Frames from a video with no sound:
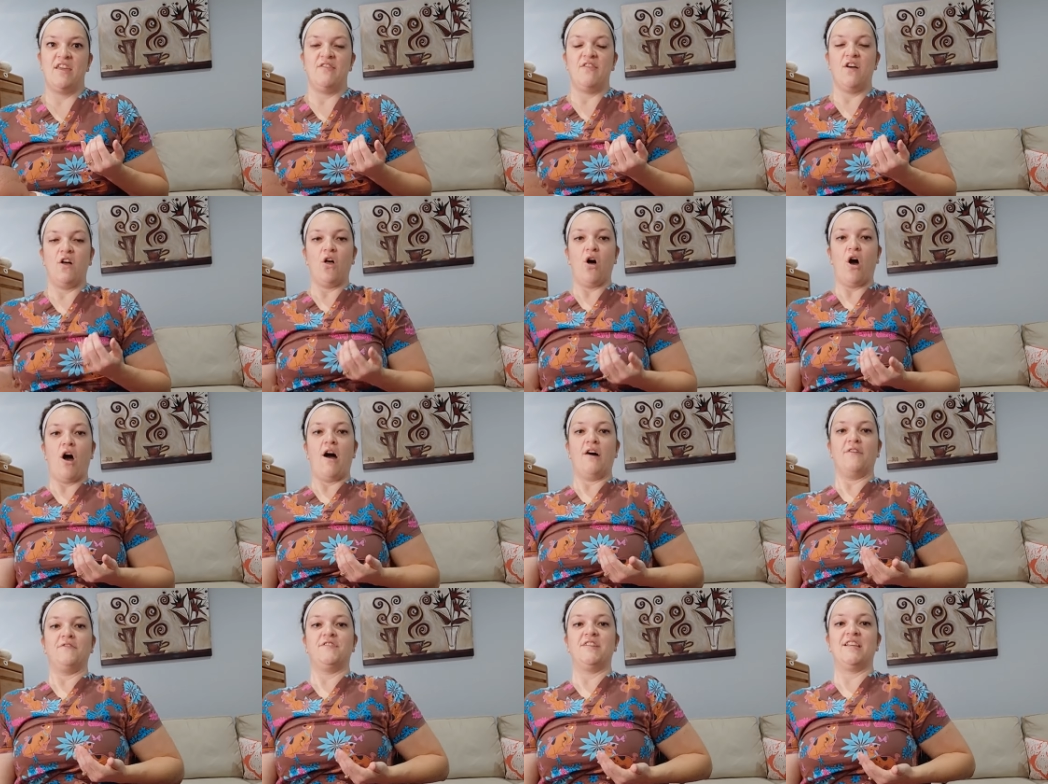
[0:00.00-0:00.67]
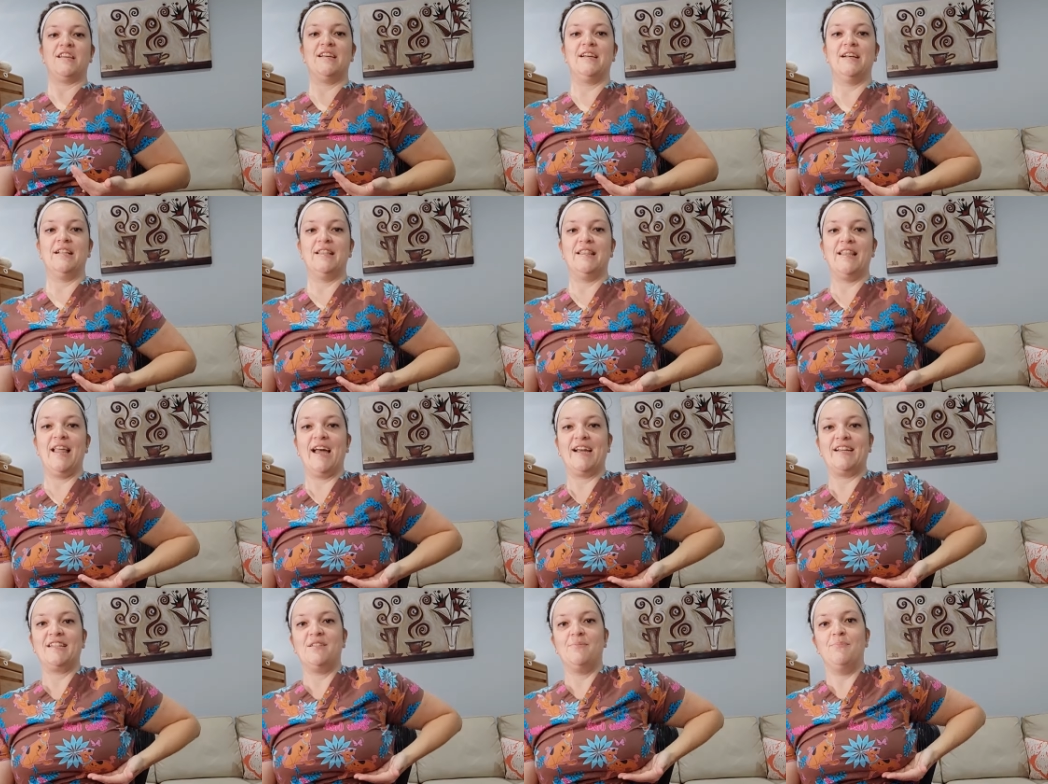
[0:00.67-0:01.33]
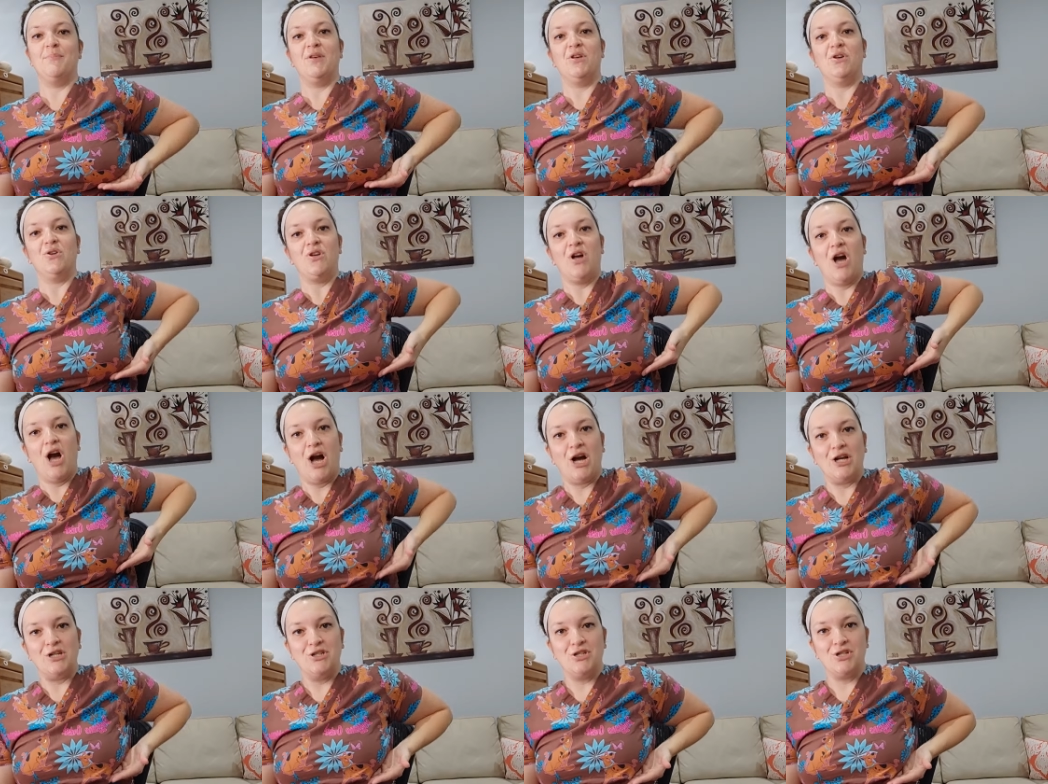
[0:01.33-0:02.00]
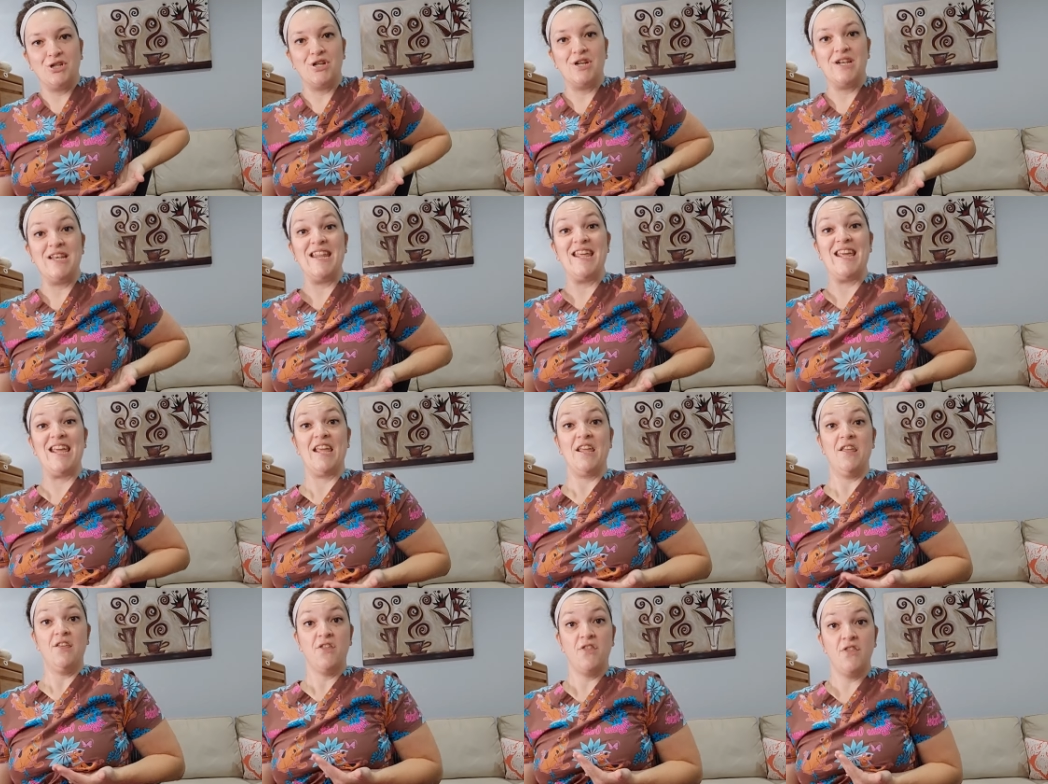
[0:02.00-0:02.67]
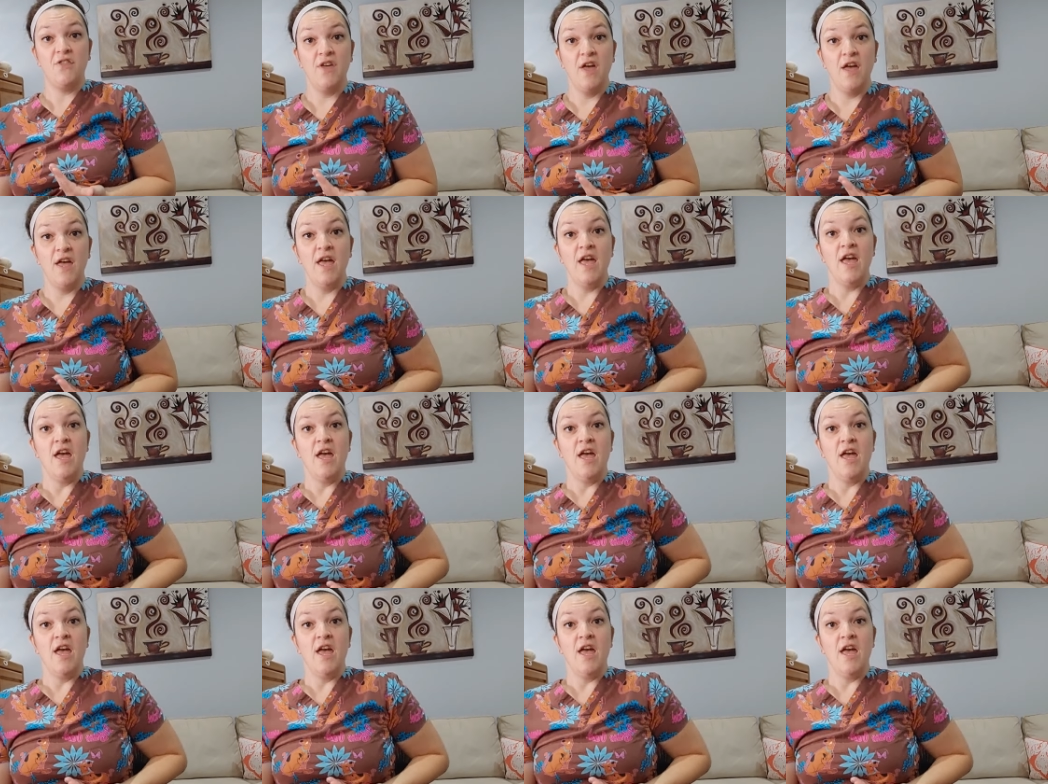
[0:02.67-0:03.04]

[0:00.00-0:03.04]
they'll often collect milk underneath